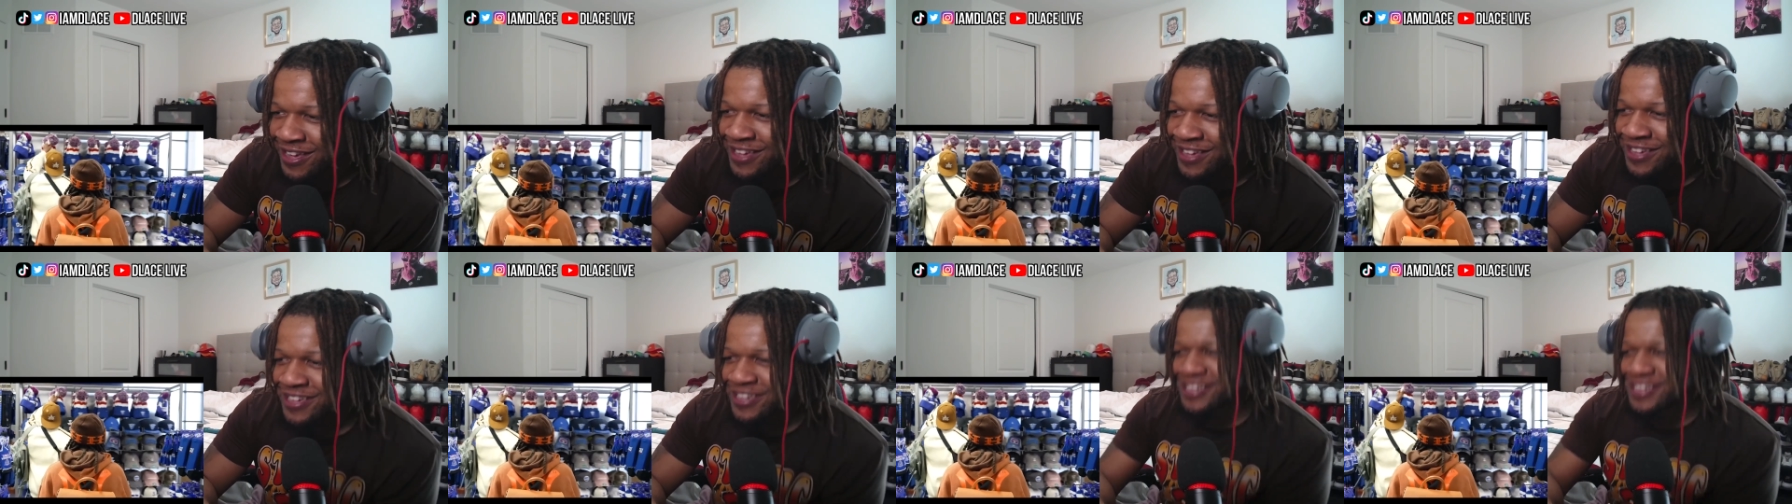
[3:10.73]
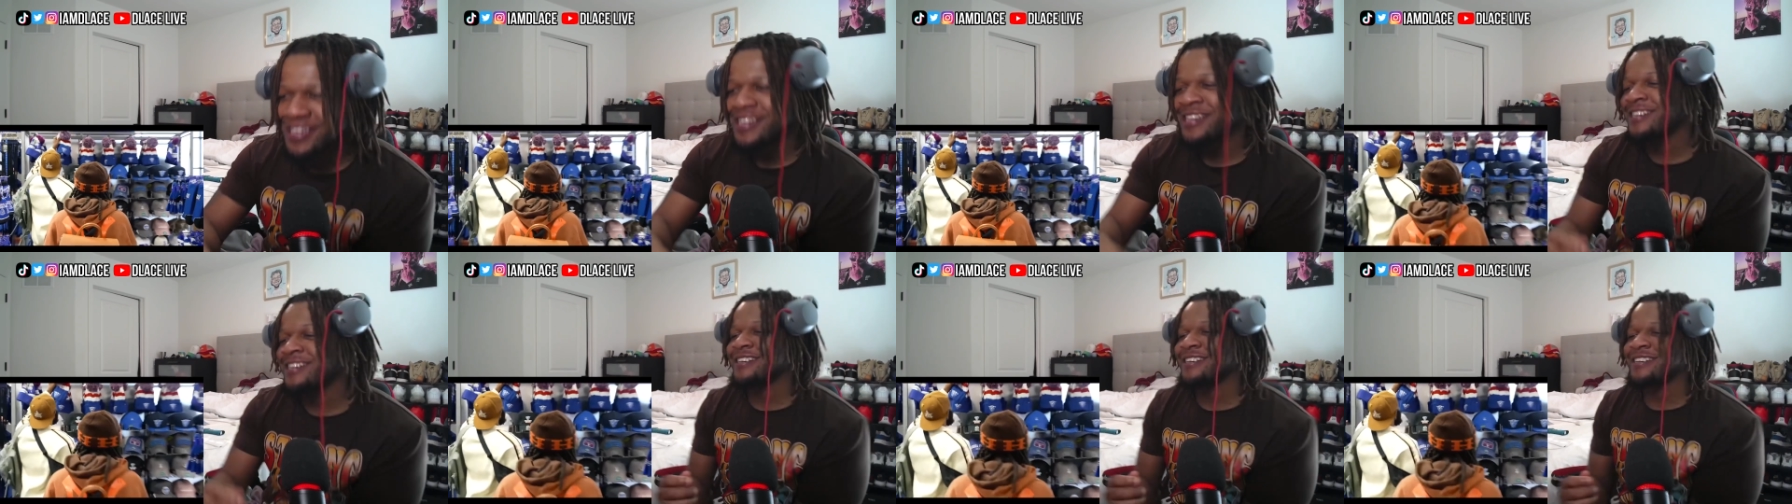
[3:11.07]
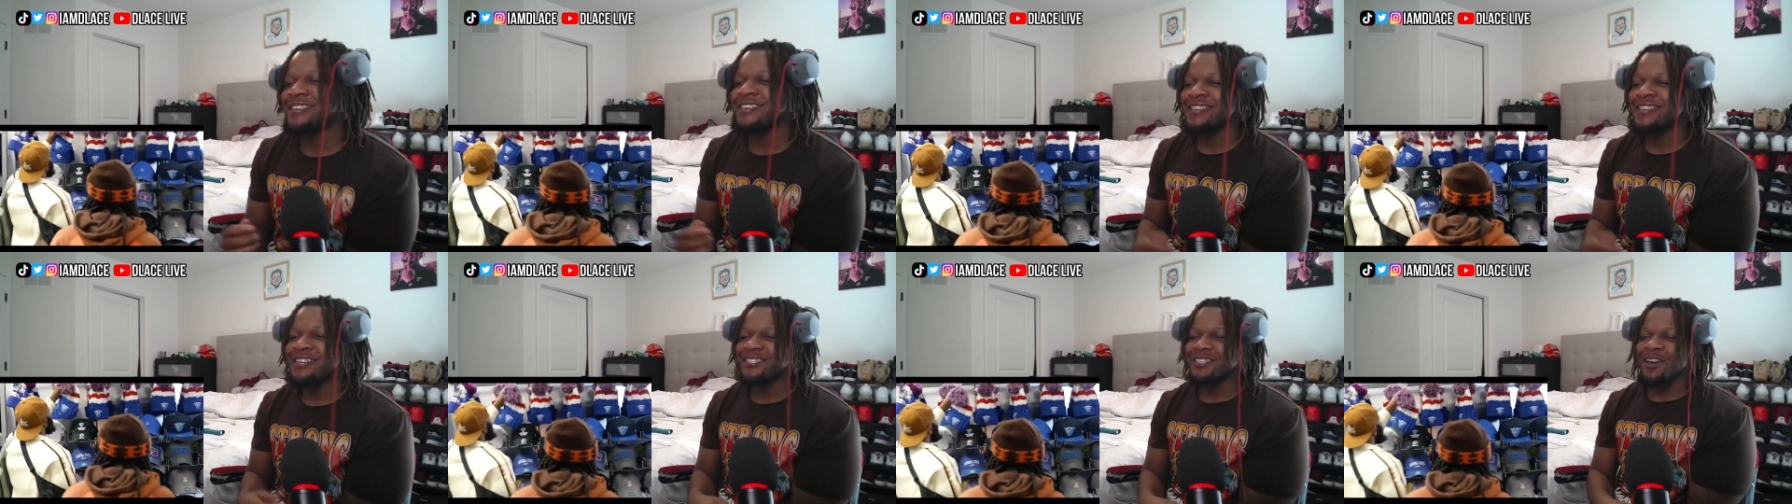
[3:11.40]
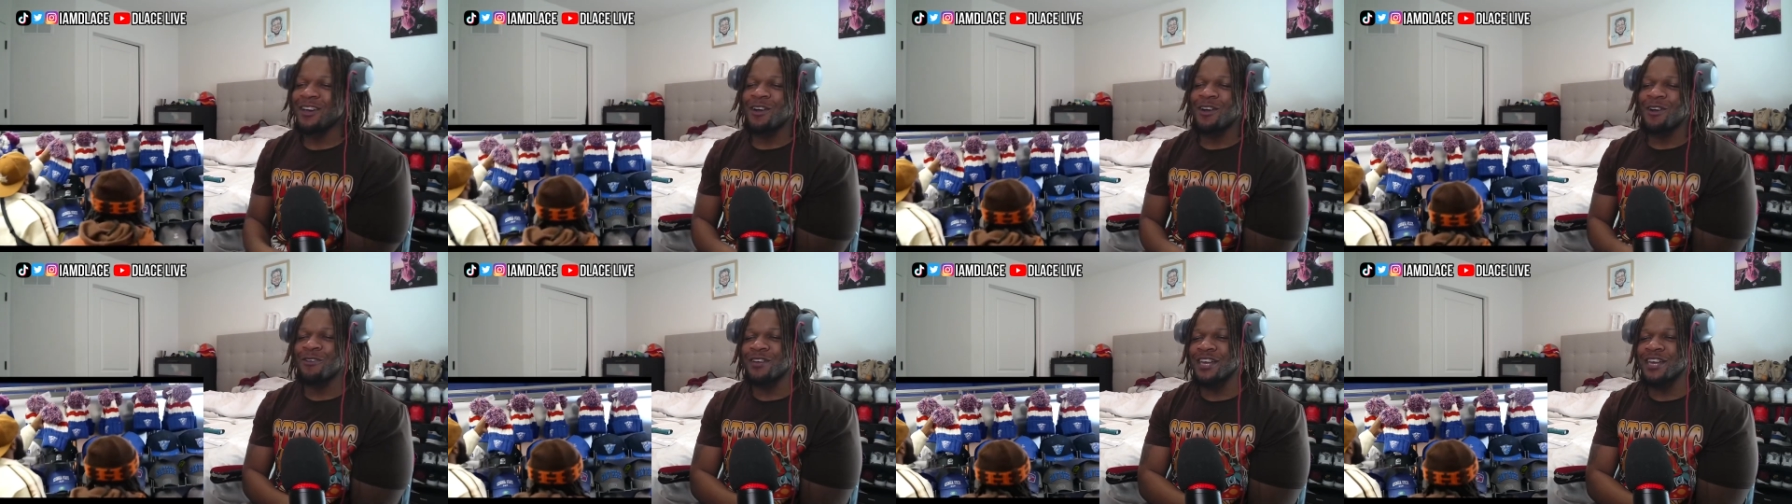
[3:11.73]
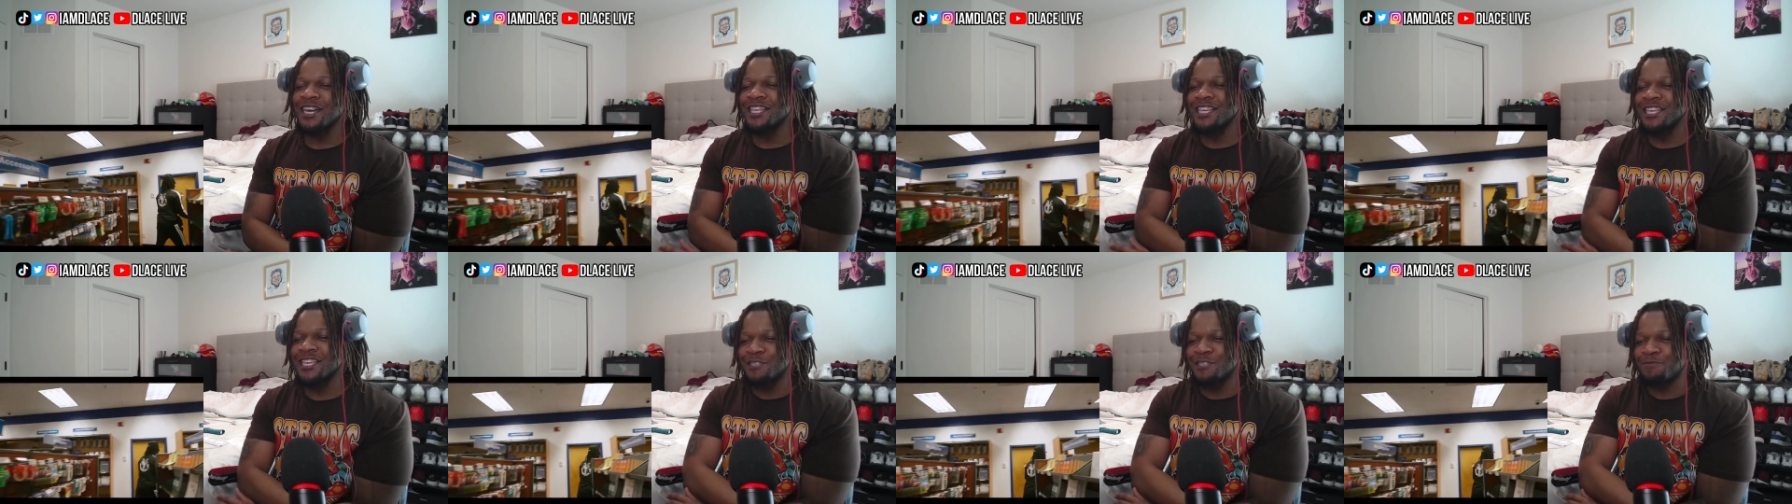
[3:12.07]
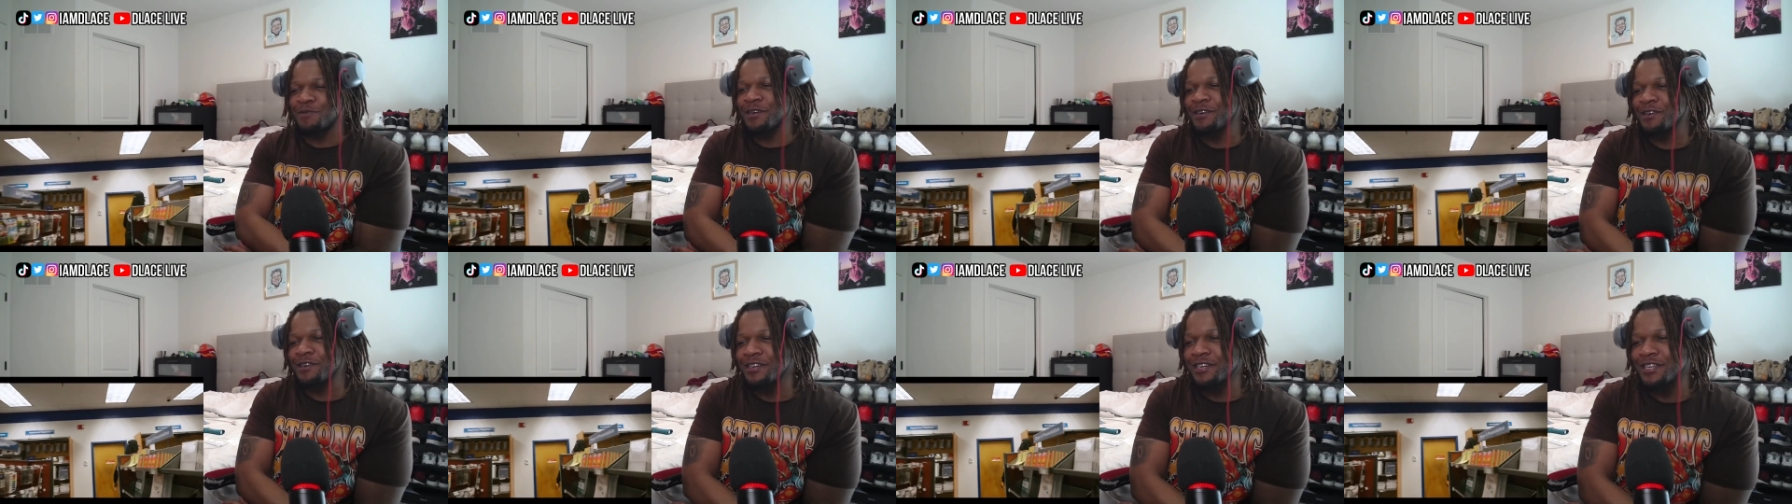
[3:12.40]
Panthers, It's a whole nother
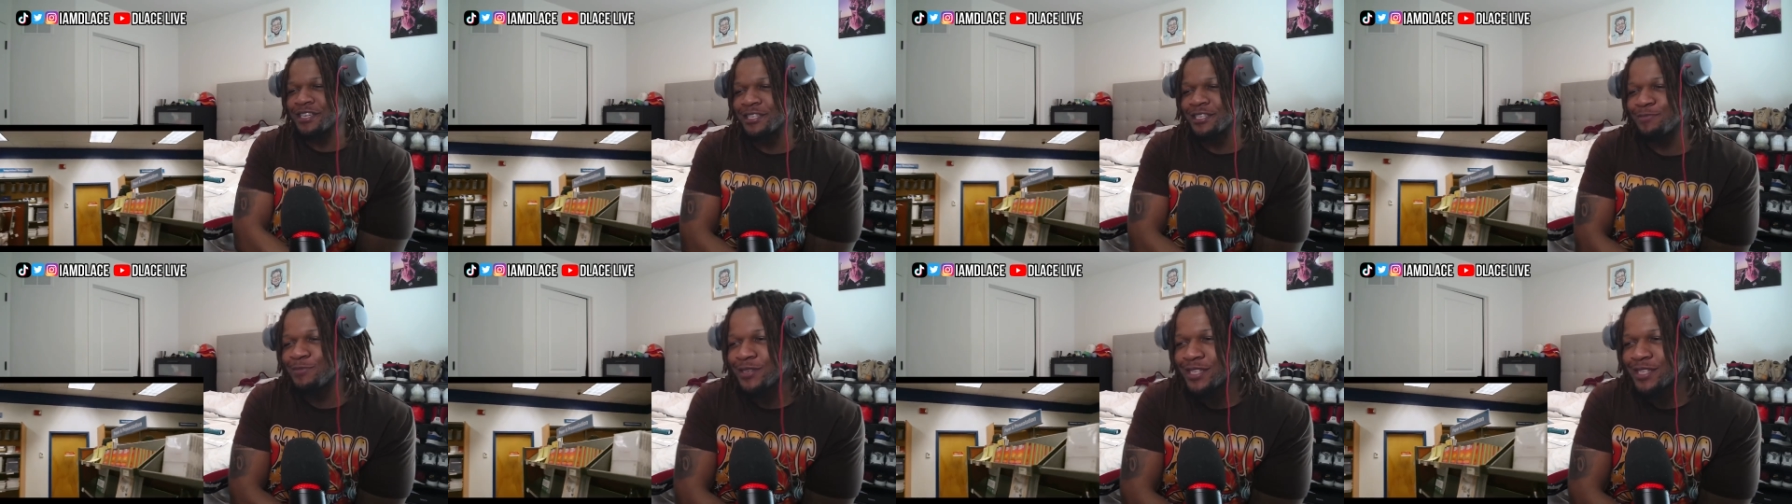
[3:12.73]
experience,